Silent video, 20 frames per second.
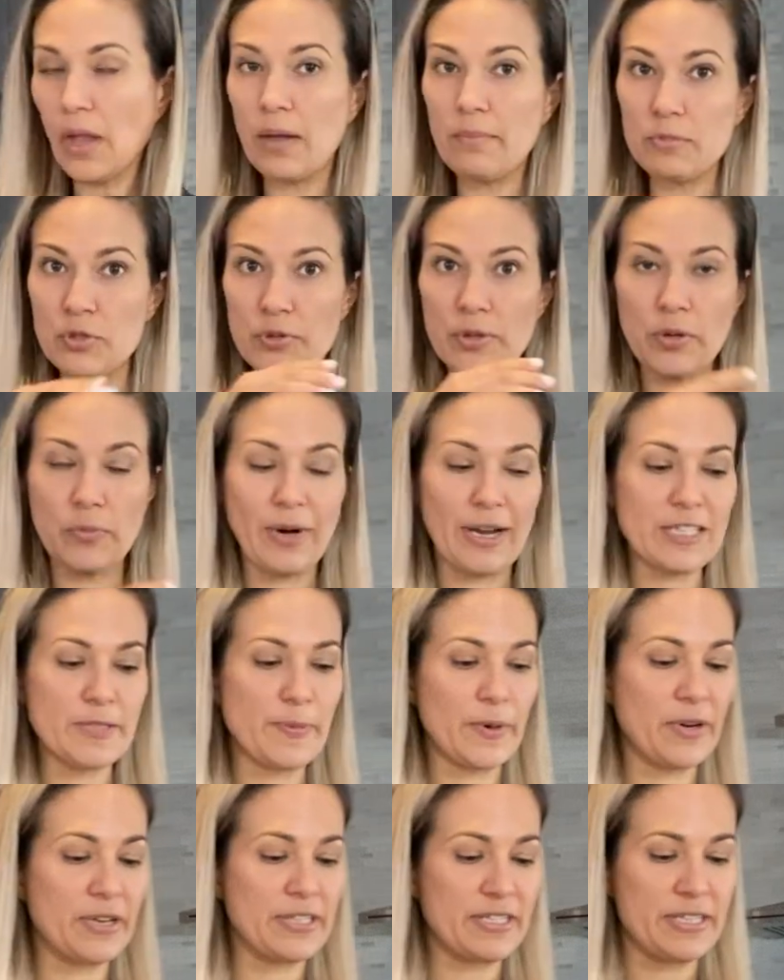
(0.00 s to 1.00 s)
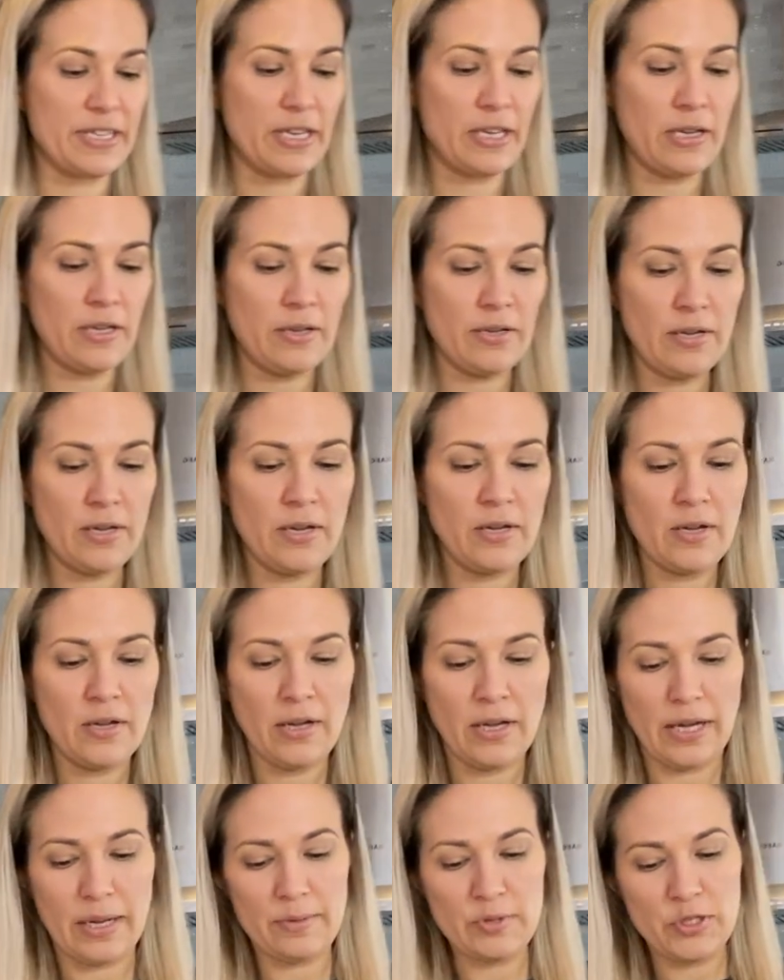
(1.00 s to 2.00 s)
I'm doing raspberry tea.
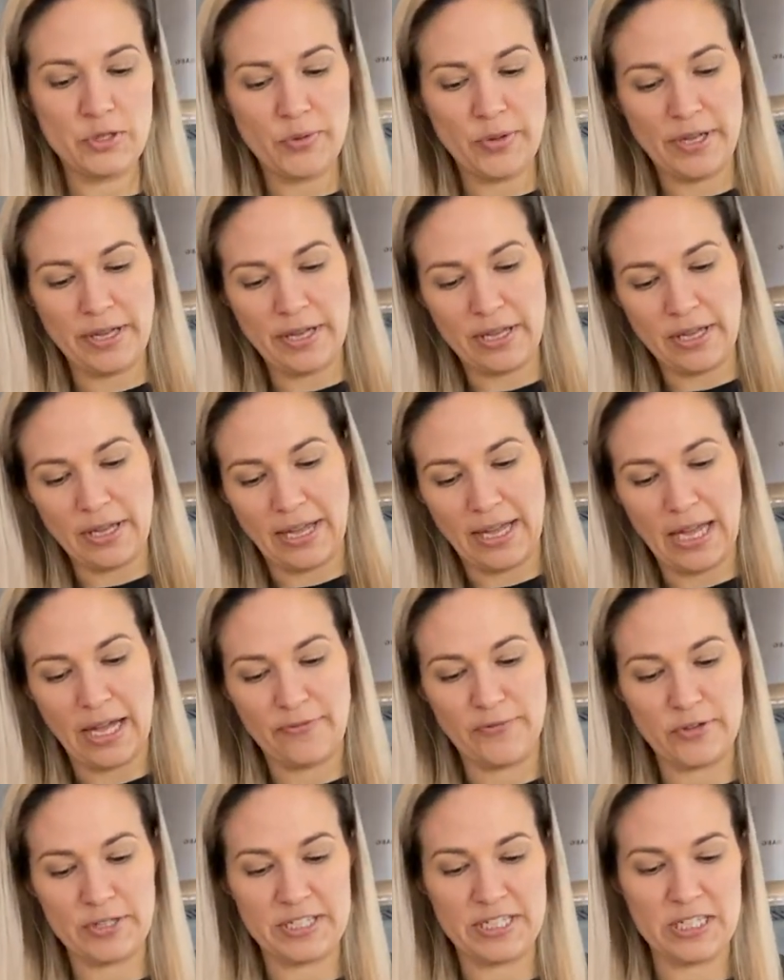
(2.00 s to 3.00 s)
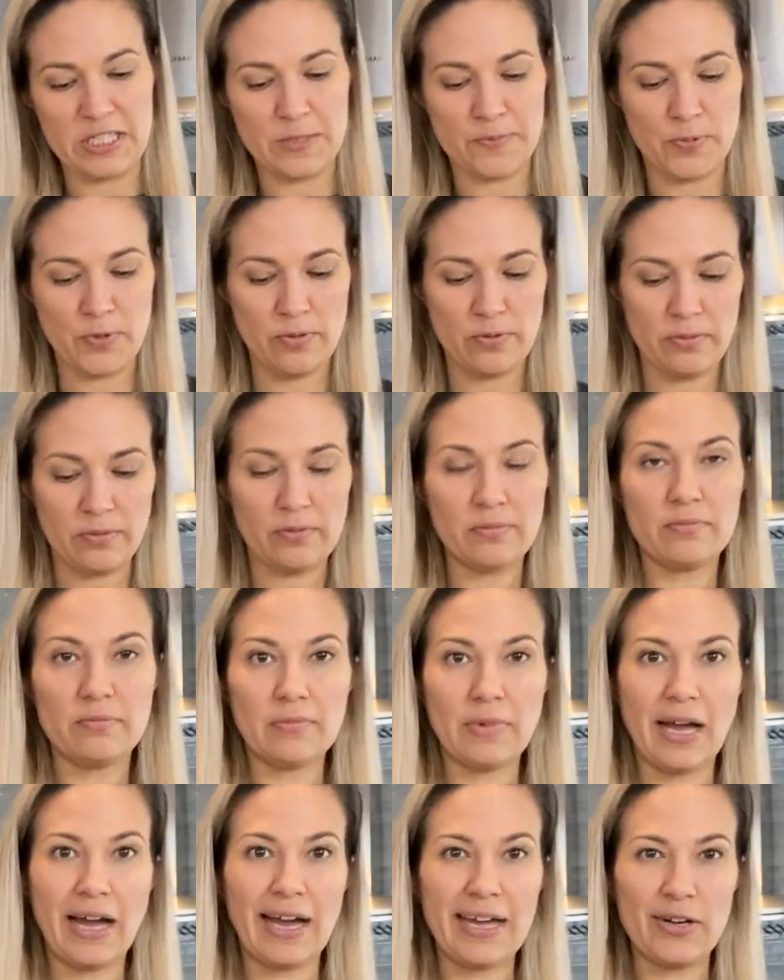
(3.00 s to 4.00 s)
I'm doing half a teaspoon.
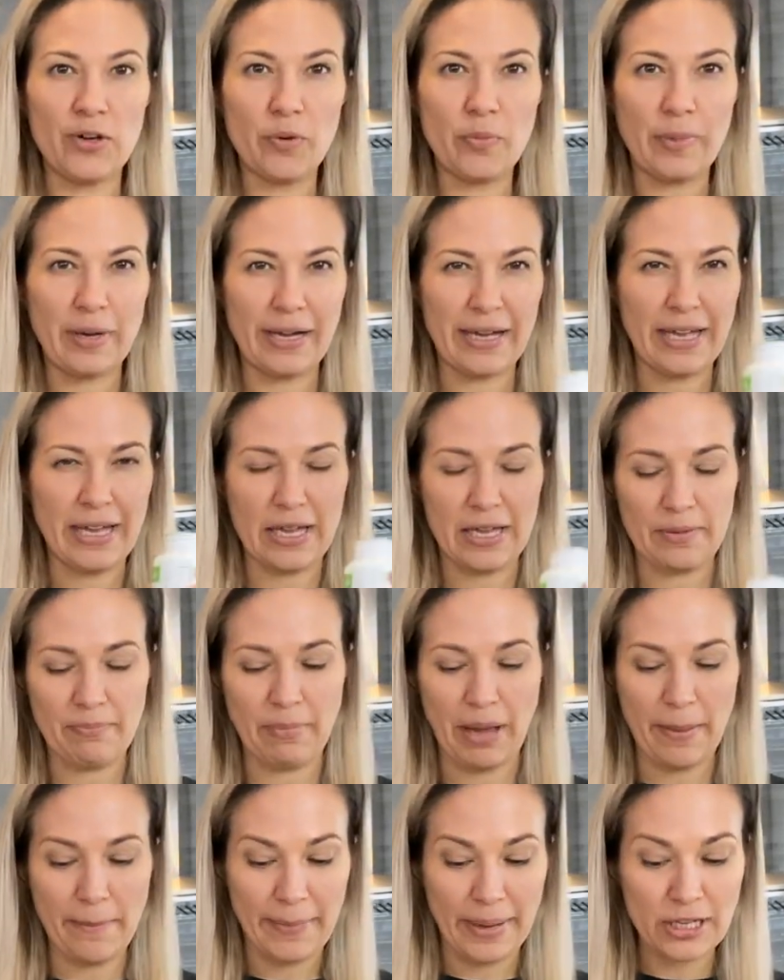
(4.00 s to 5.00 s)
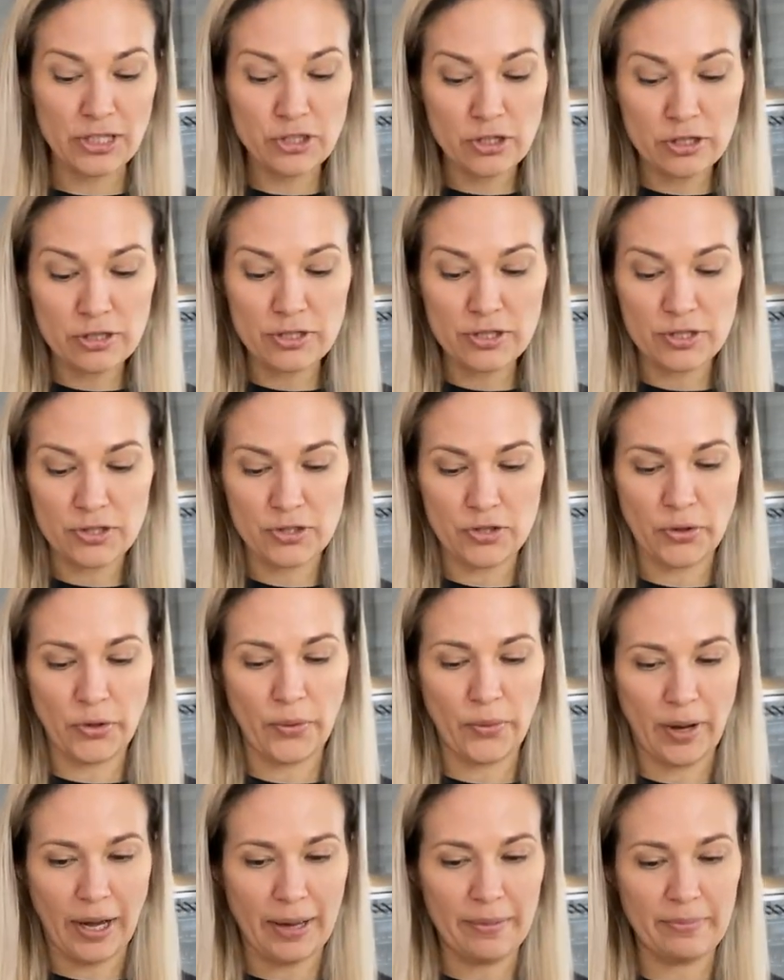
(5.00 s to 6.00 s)
I know my measures,
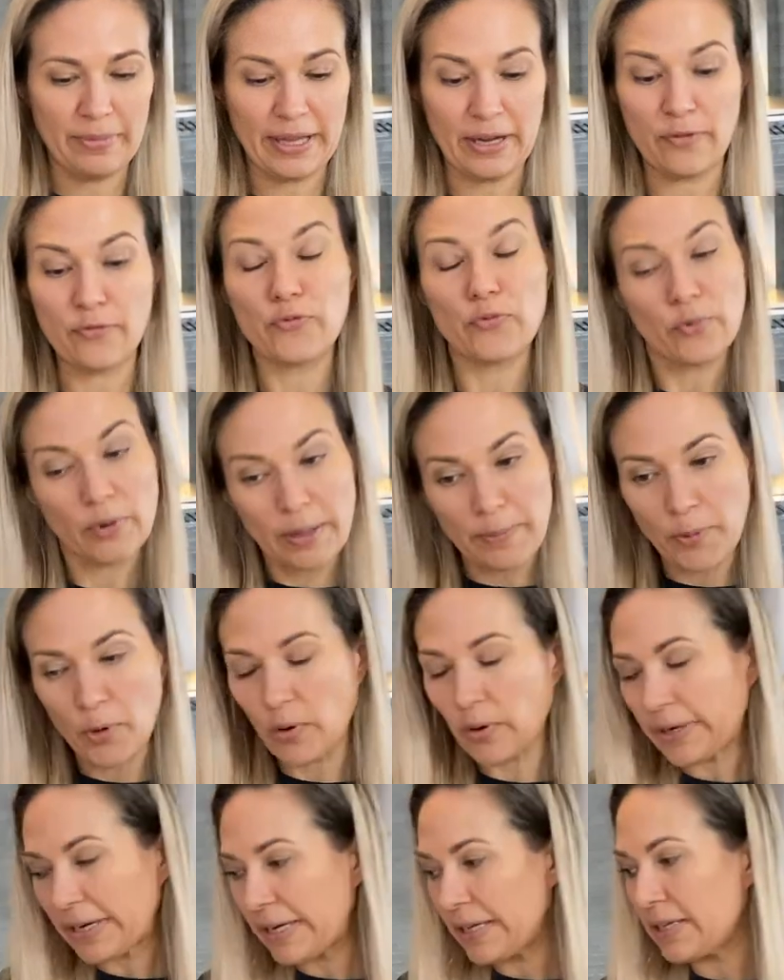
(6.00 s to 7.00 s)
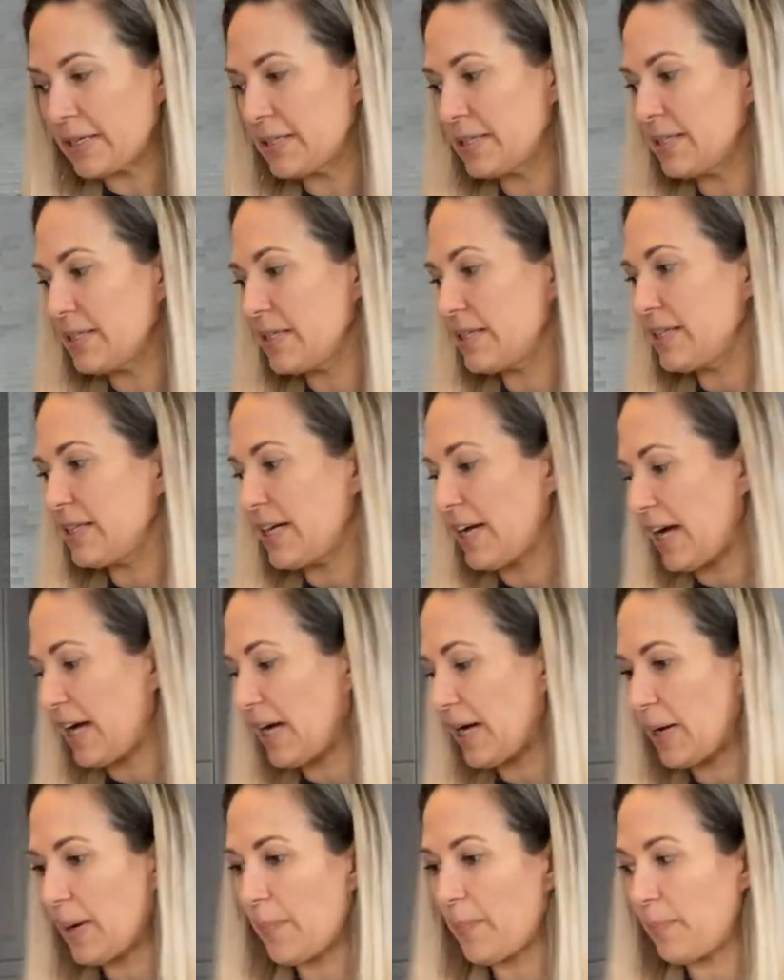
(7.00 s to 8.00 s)
so I'm like free pouring.
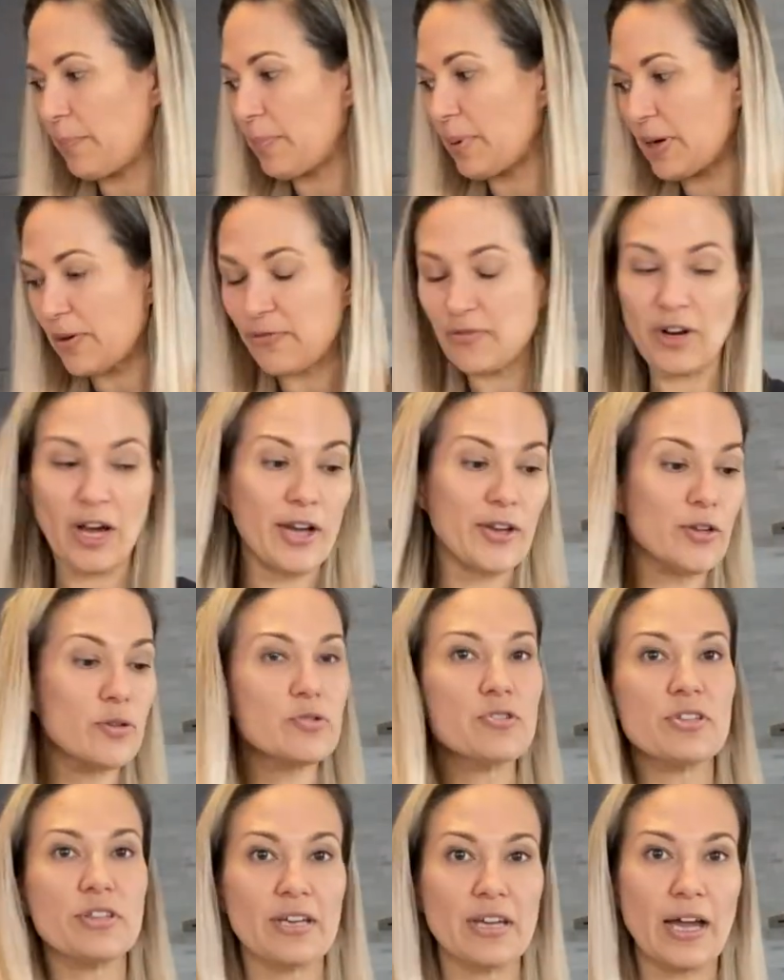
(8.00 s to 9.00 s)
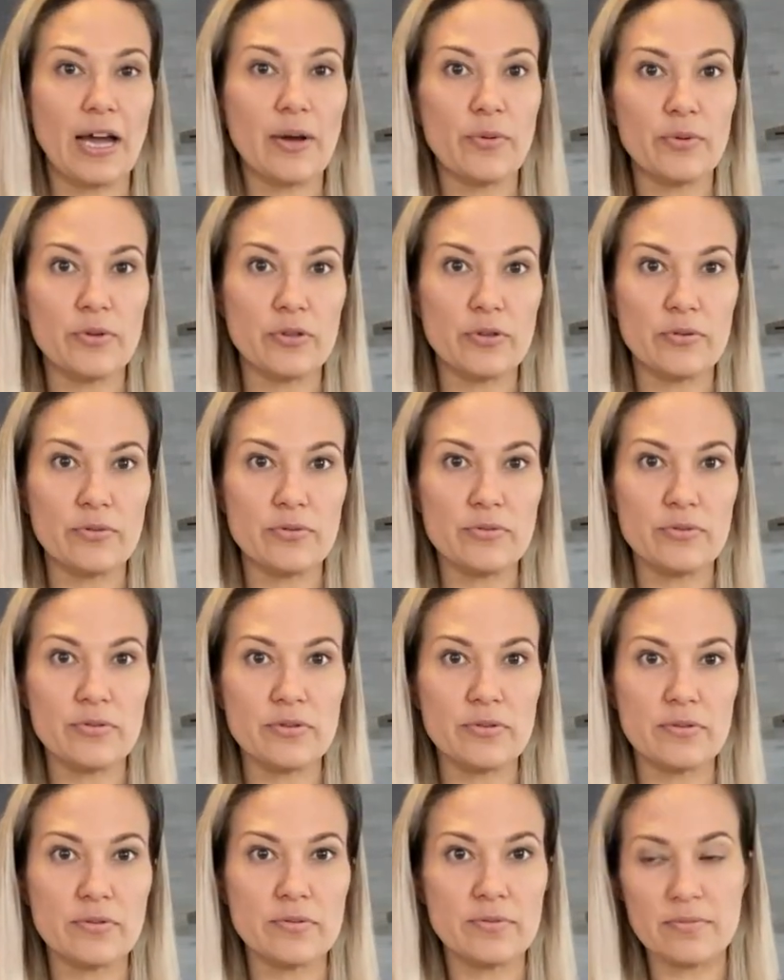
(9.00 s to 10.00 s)
But if not, usually I would
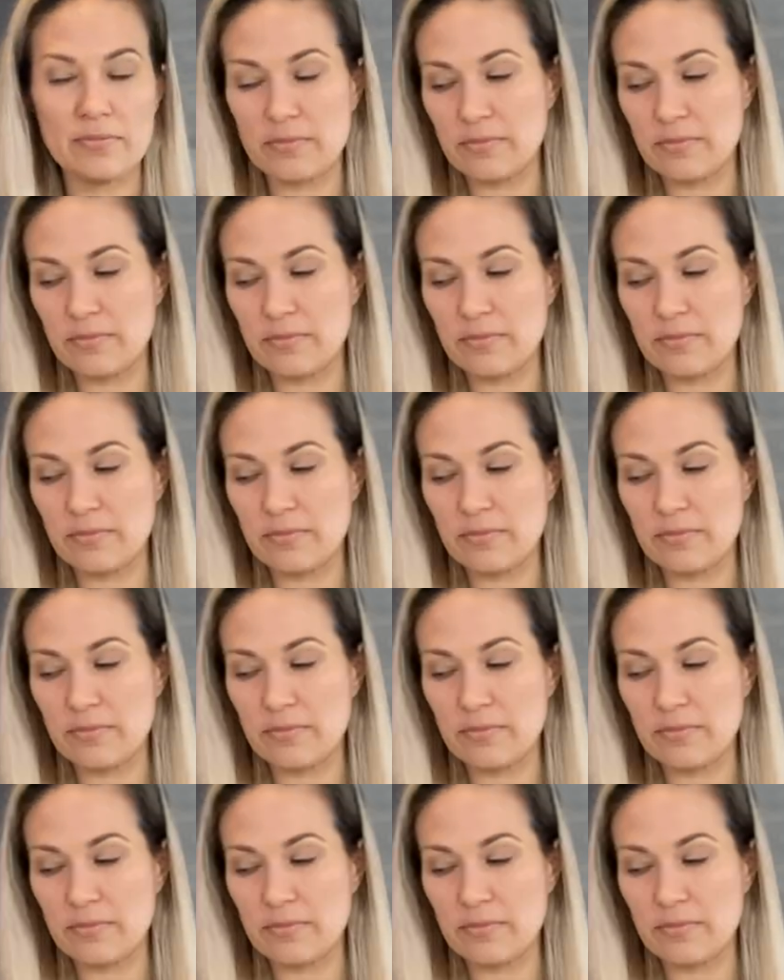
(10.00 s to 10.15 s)
use,